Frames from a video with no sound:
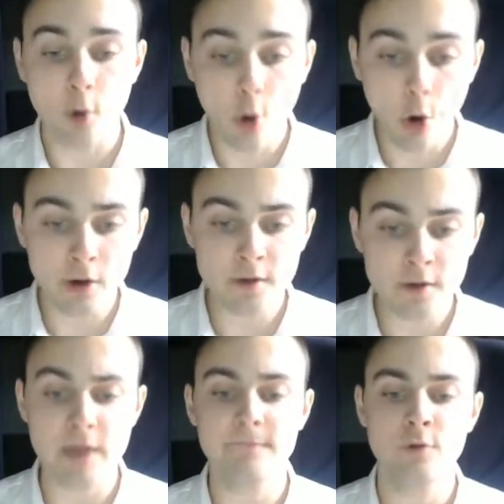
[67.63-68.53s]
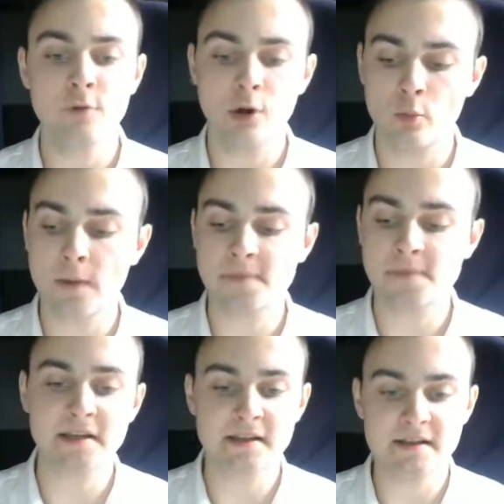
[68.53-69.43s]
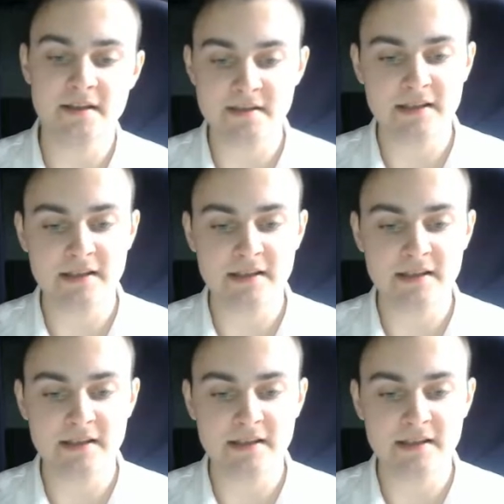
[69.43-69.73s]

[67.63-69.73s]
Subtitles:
Or if your website is